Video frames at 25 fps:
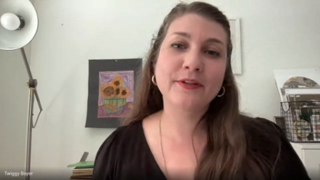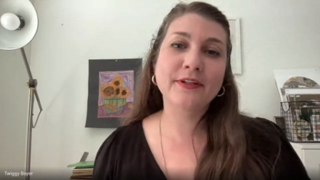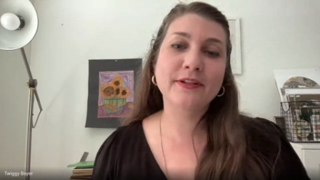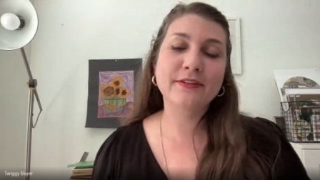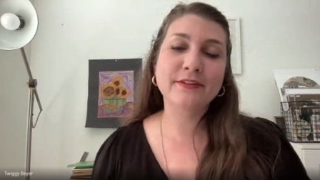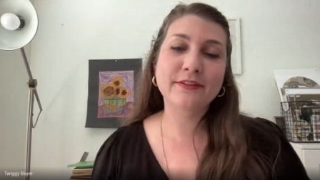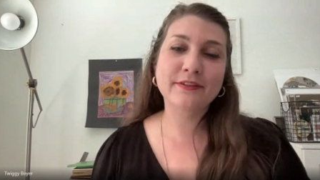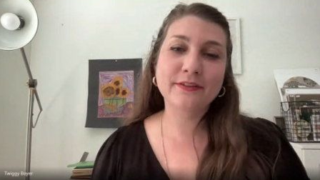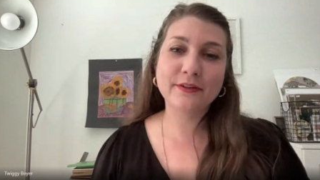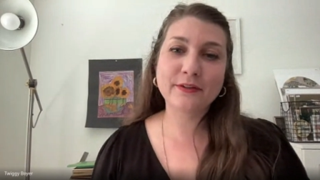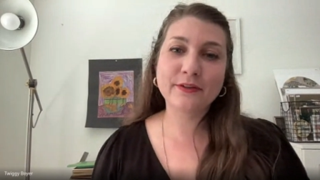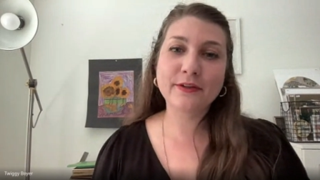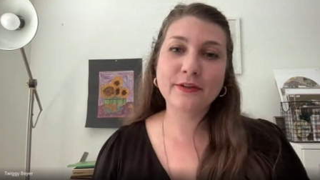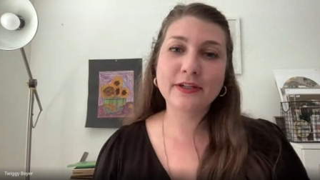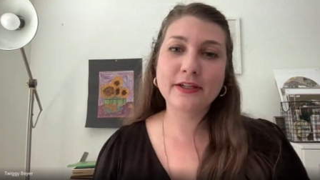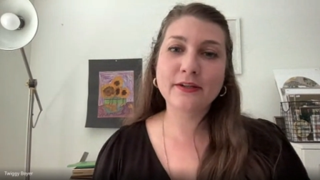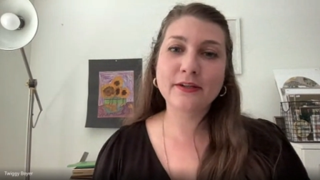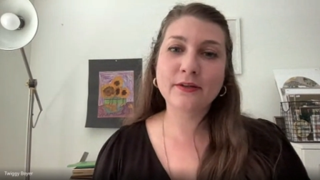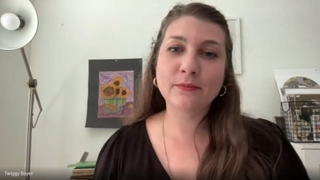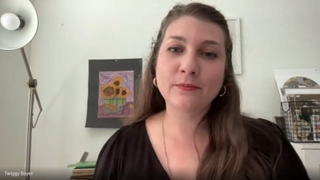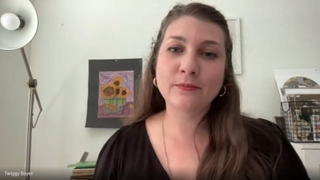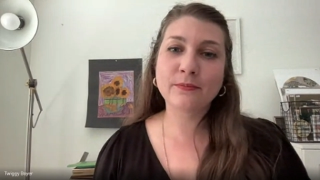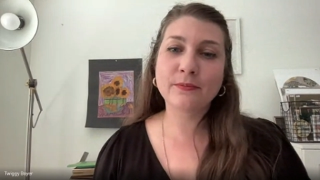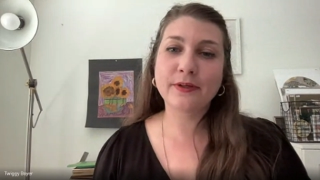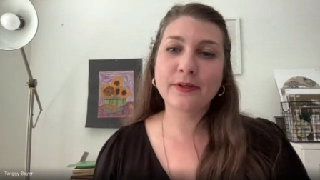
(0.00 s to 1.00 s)

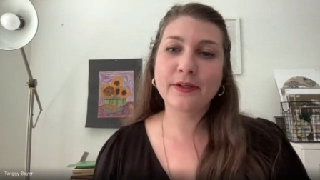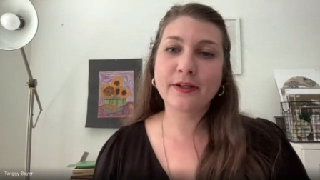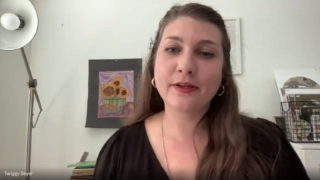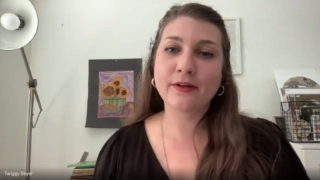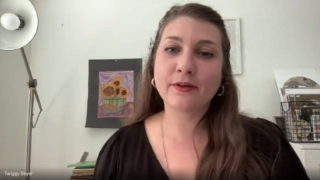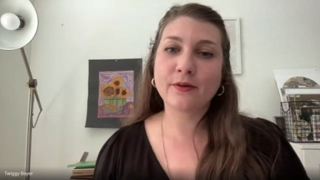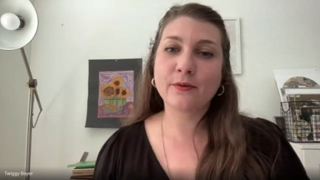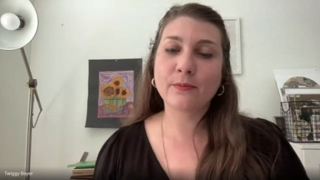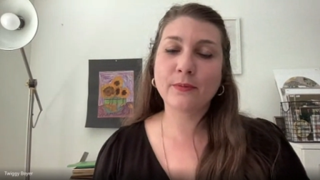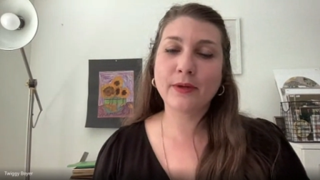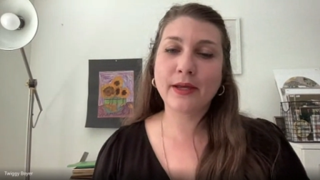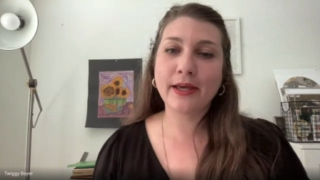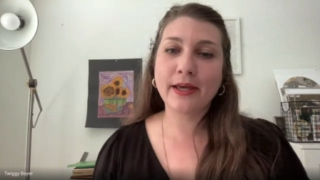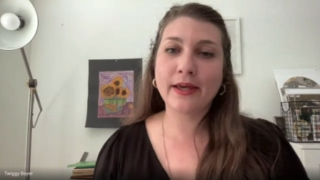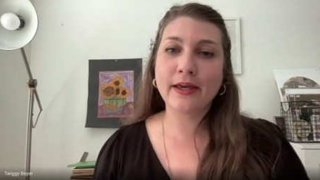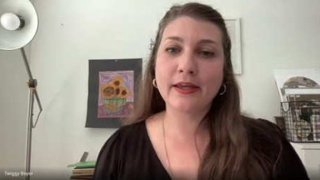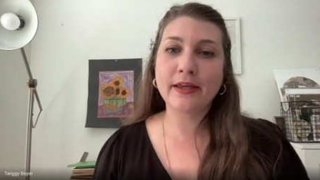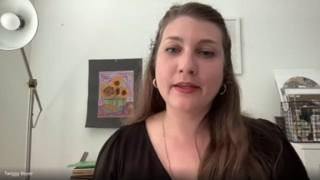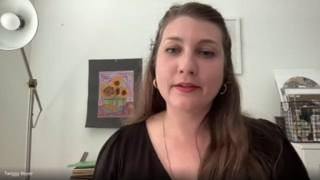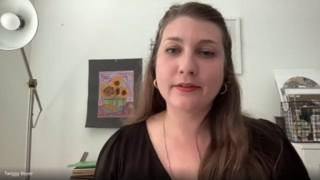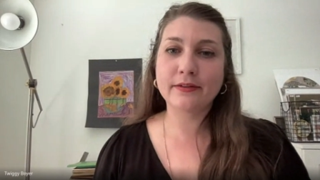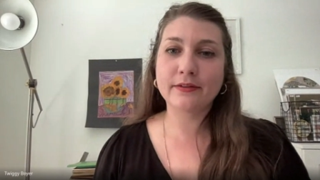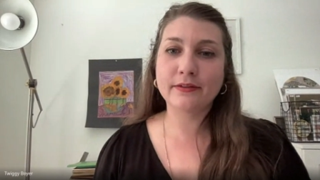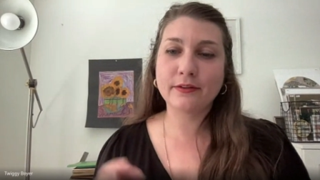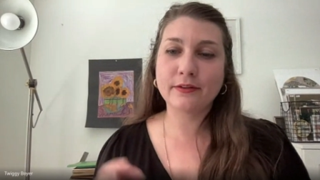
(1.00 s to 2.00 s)
Instagram um,
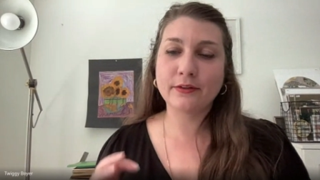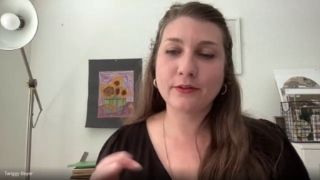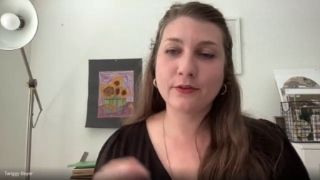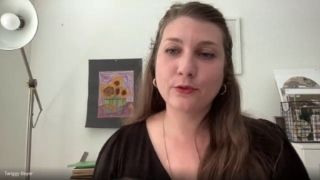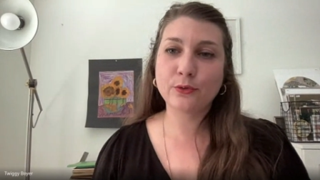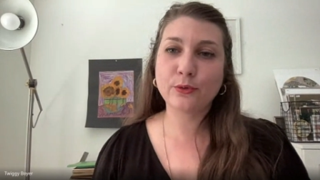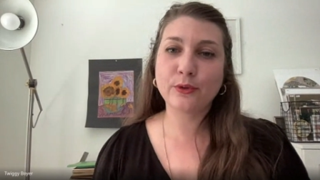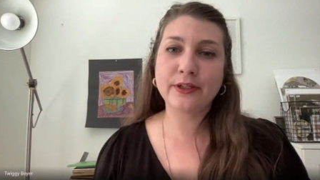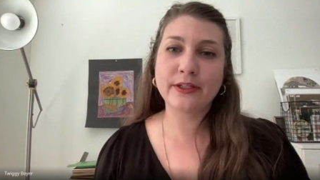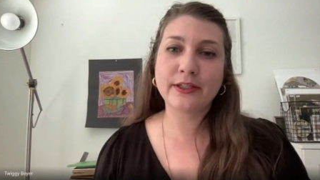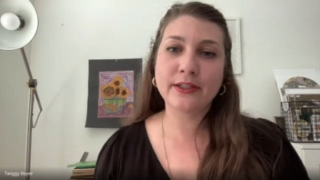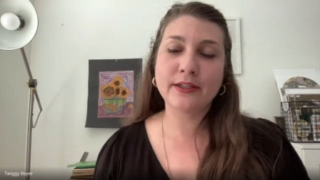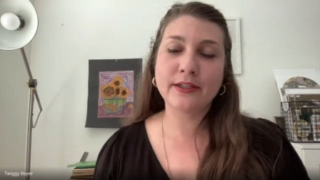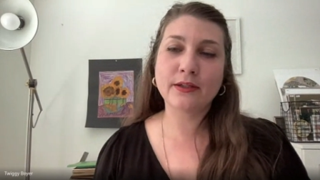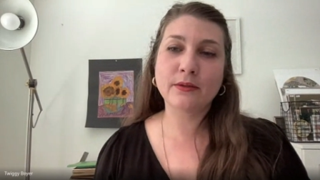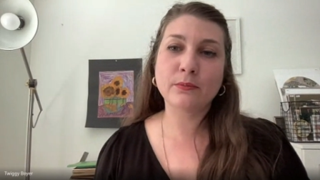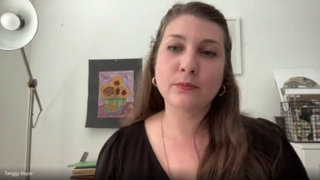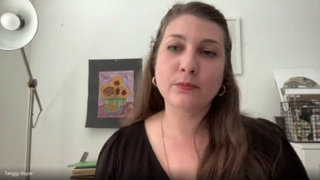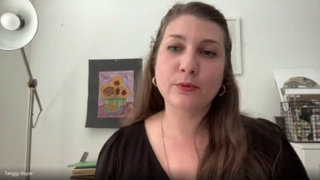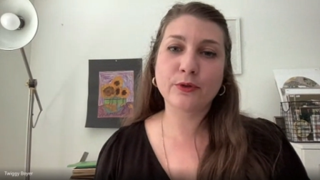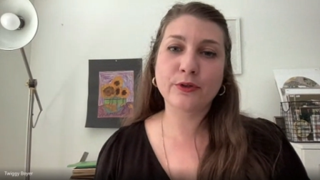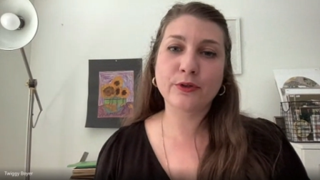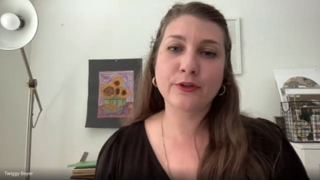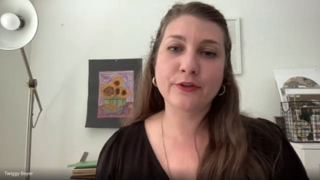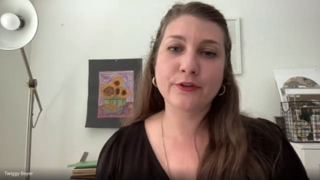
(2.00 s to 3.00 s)
at Twiggy
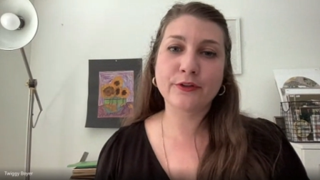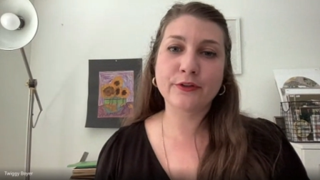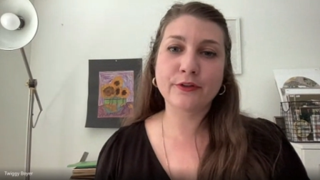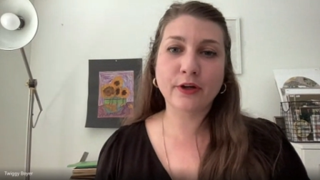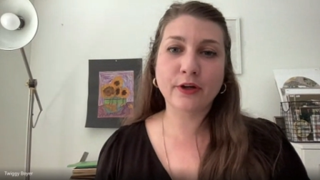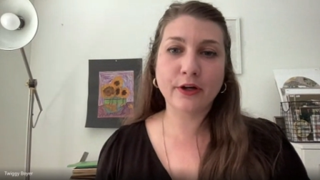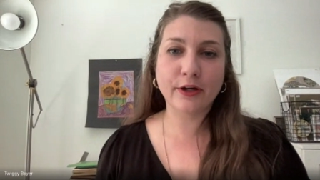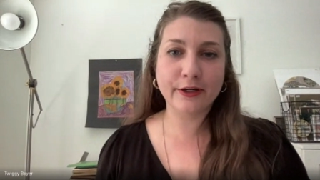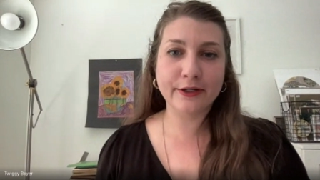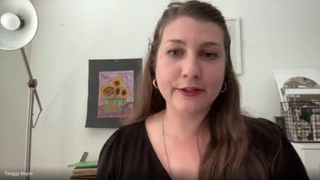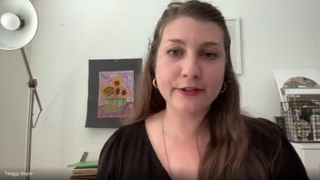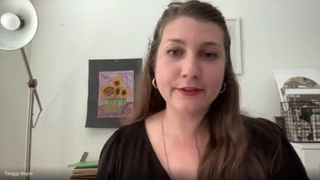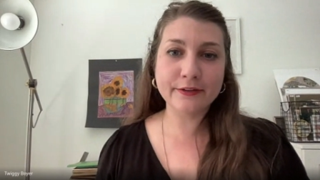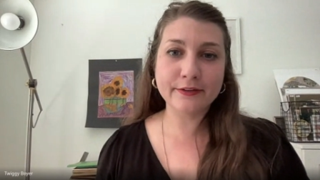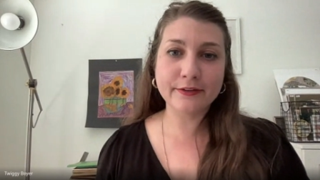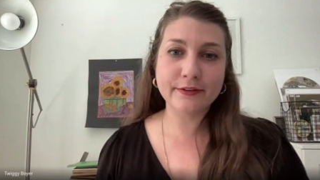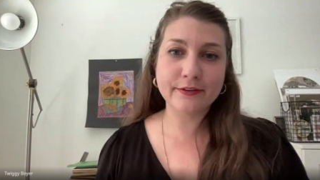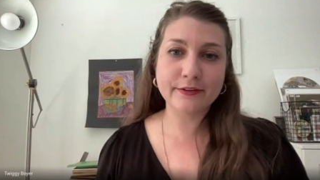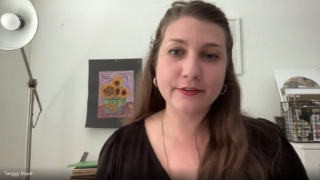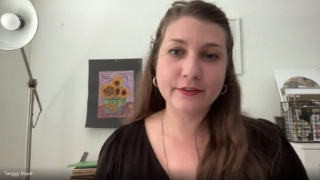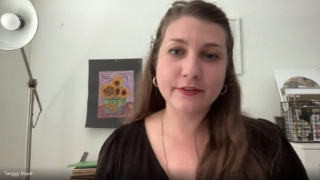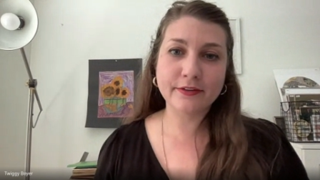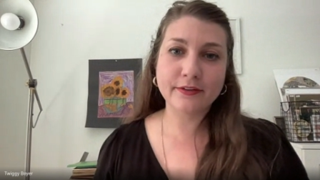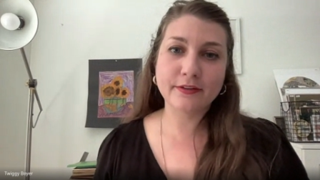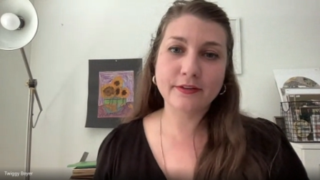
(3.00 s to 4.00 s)
Boyer Art.